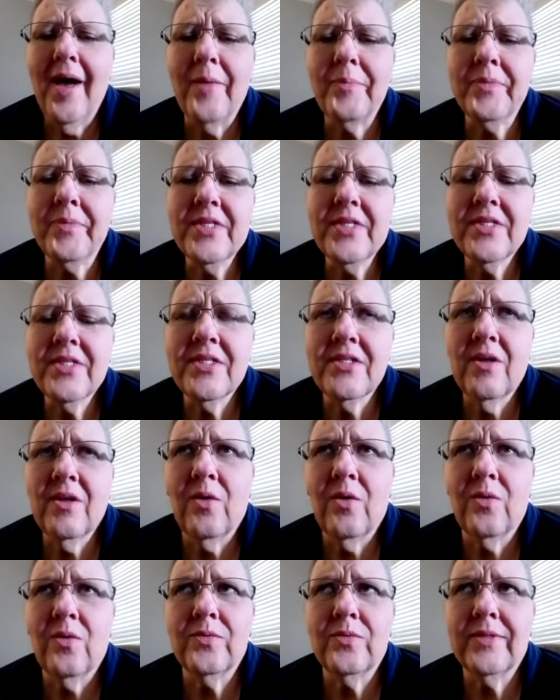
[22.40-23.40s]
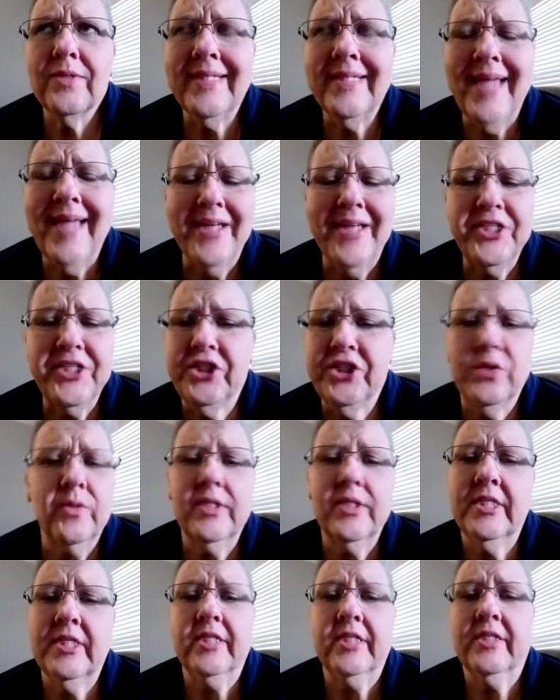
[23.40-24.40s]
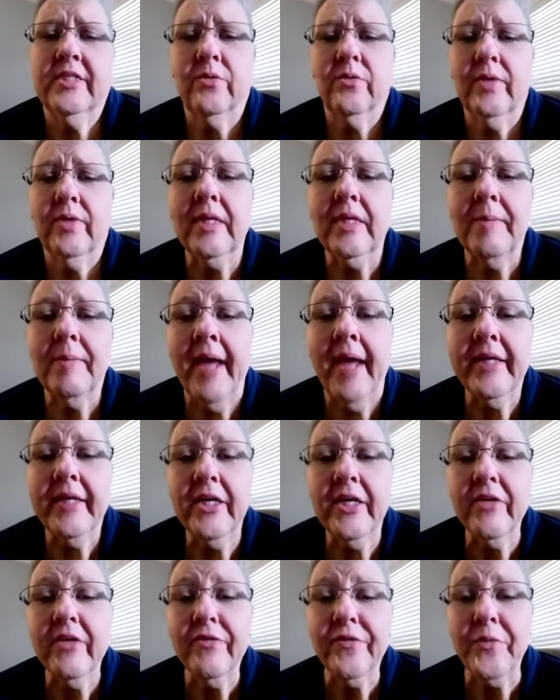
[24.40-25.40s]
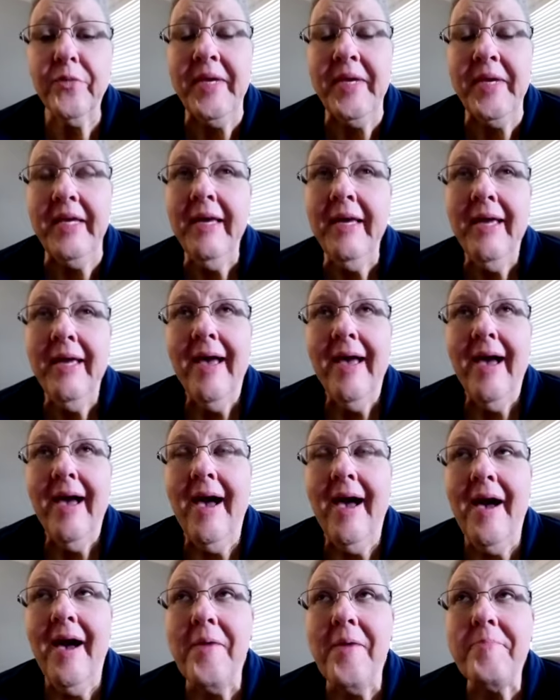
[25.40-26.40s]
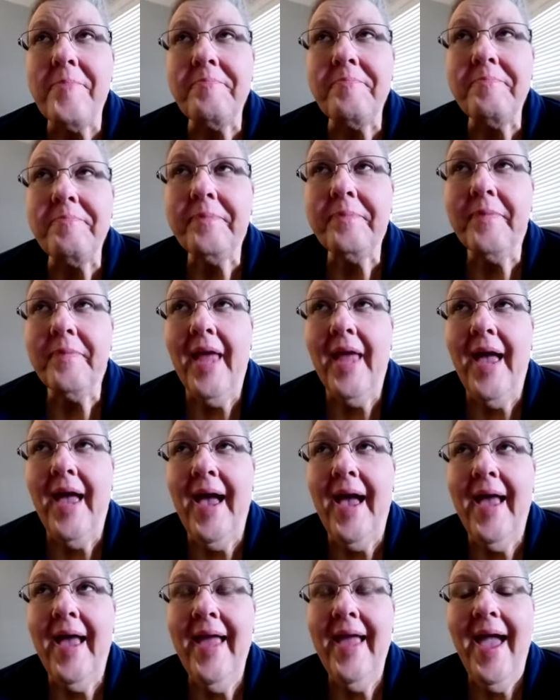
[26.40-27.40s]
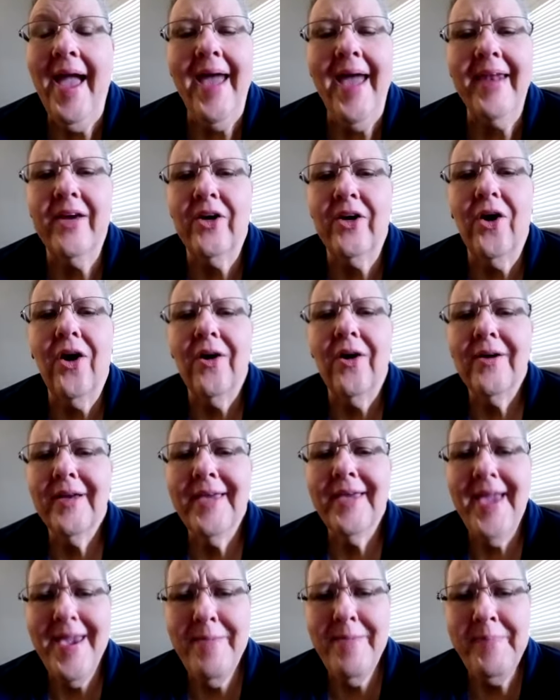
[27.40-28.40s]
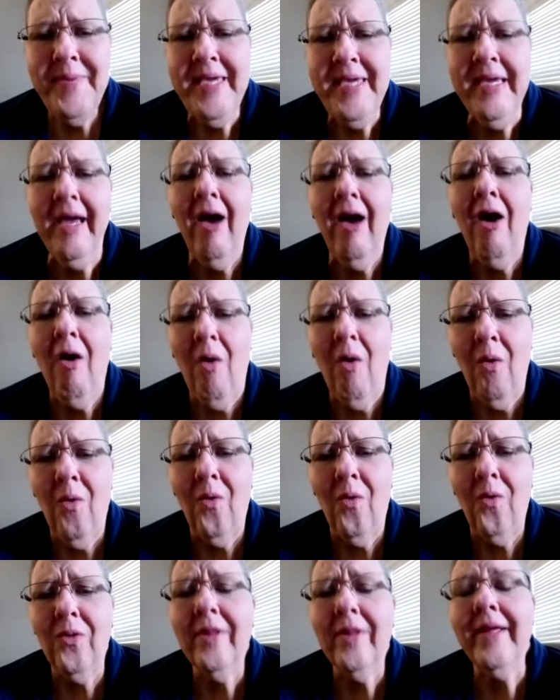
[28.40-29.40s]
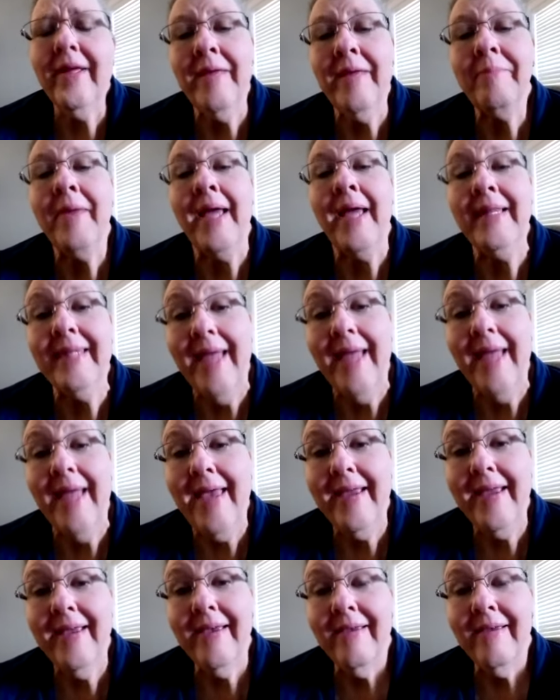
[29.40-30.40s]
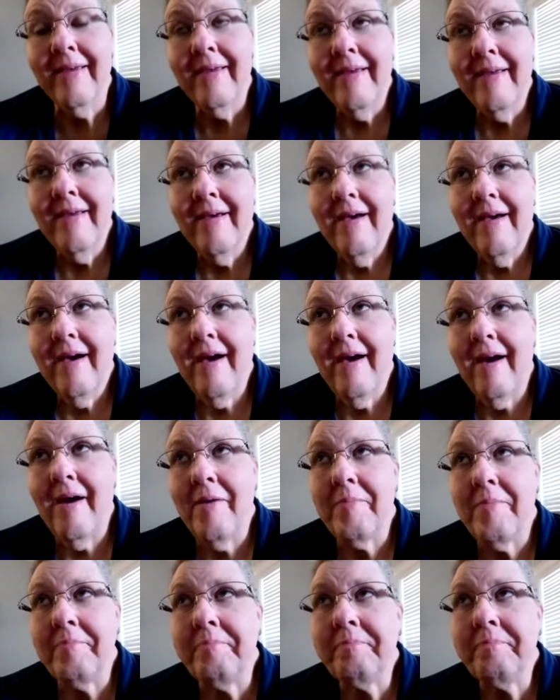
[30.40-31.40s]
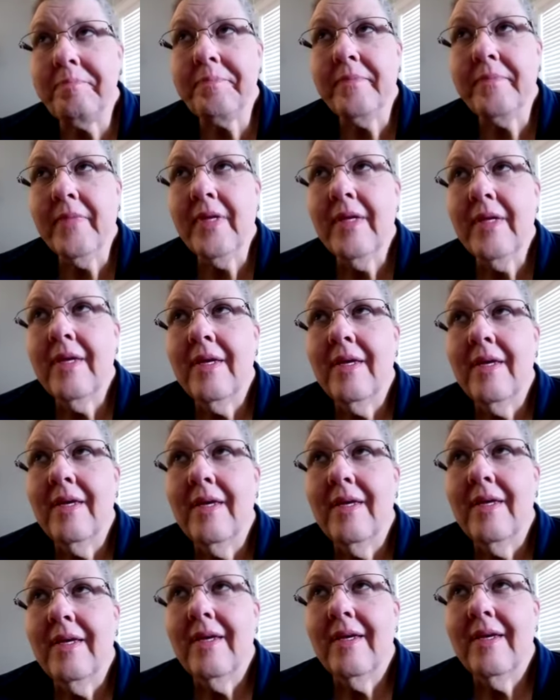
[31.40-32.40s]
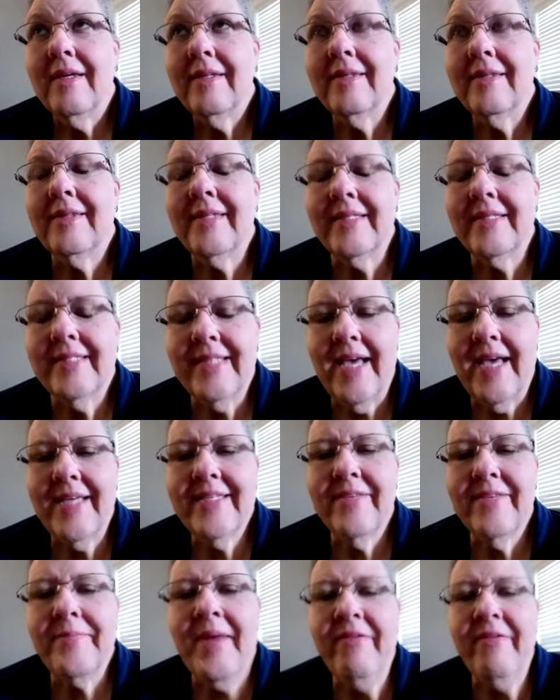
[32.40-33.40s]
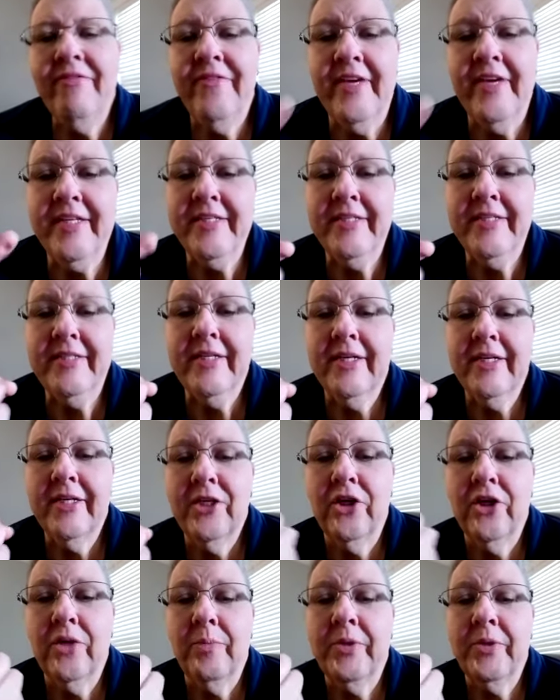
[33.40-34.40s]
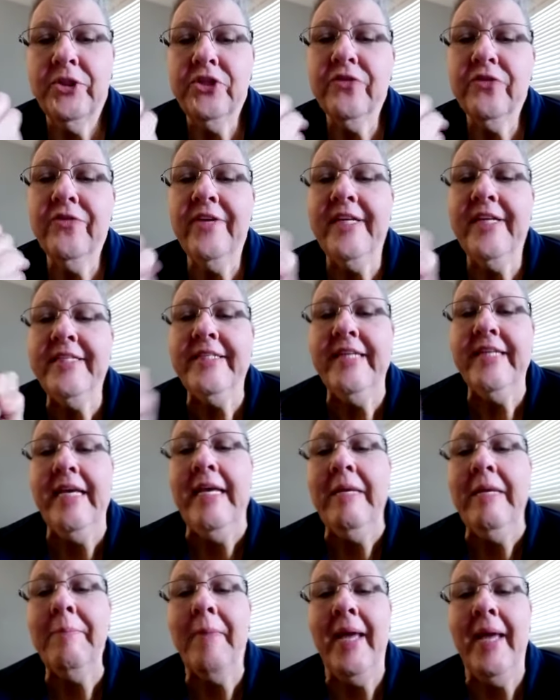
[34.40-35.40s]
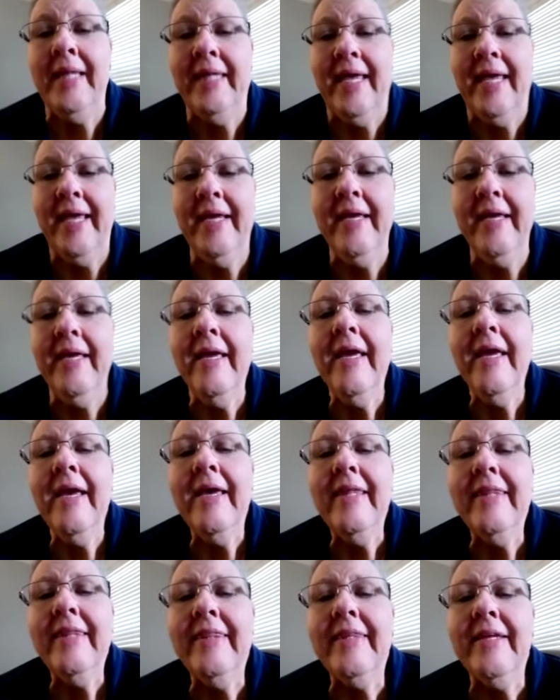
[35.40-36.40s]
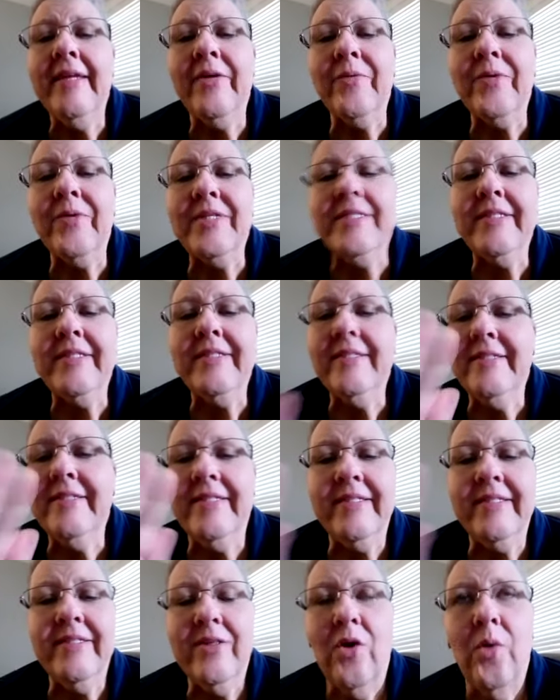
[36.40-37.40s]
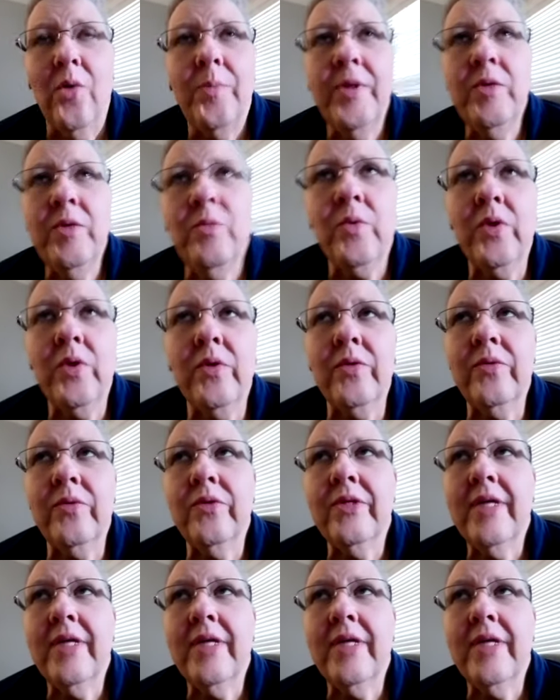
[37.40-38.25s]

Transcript: So last year was just a really bad year for me. I had a gaping hole in my leg, the size of my fist. You could put your fist in my leg. There was this open wound,